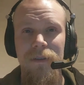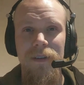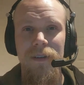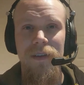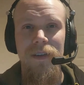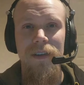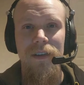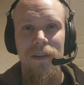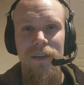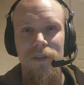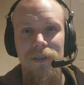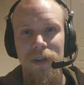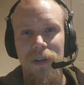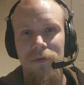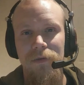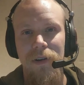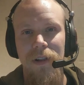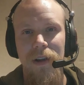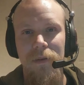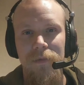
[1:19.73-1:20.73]
in
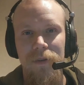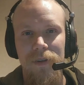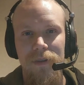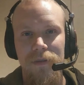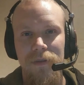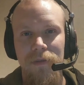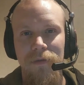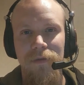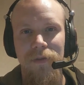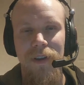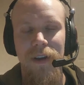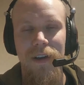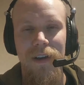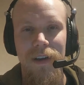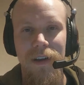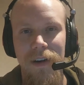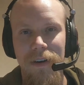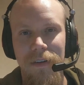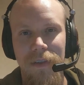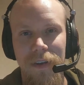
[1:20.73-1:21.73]
general I'm just flying
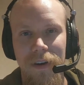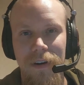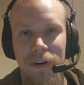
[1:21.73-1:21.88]
here and there.